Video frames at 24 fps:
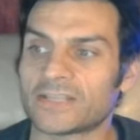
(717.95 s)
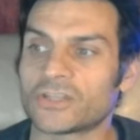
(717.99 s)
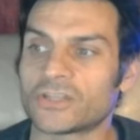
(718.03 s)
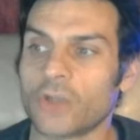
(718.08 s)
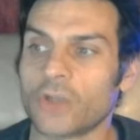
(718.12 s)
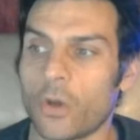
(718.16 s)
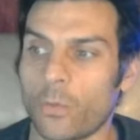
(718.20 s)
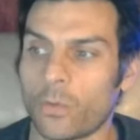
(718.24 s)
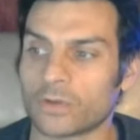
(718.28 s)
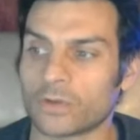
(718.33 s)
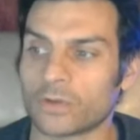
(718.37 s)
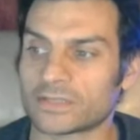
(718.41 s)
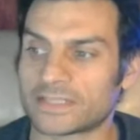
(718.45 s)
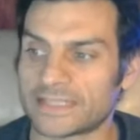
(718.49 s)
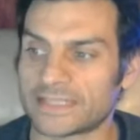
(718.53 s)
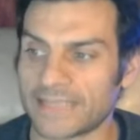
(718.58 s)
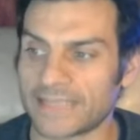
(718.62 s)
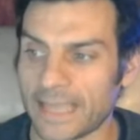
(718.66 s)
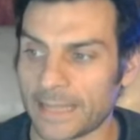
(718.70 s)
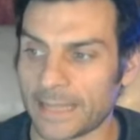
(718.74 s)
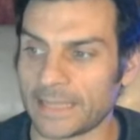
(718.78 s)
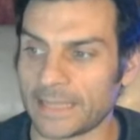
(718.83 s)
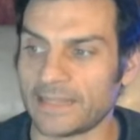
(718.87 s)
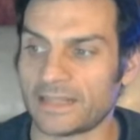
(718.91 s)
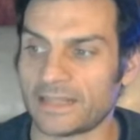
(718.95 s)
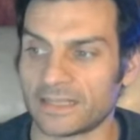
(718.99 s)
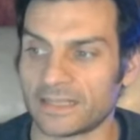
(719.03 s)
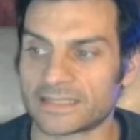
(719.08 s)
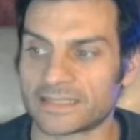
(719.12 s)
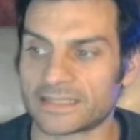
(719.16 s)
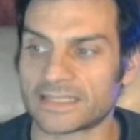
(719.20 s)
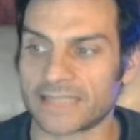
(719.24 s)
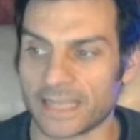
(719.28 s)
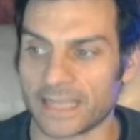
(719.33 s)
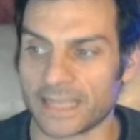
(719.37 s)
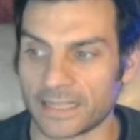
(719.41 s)
not what's telling that's
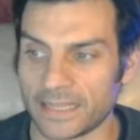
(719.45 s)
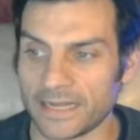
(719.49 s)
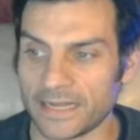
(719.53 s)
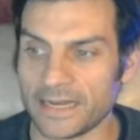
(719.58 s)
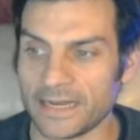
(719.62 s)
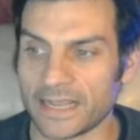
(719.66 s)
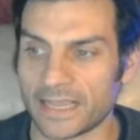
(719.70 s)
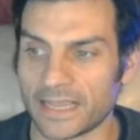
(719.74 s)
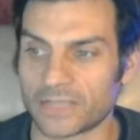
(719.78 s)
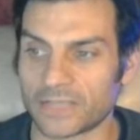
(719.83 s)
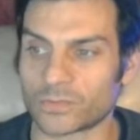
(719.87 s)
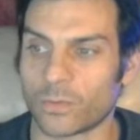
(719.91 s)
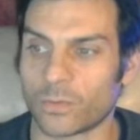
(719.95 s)
telling, it's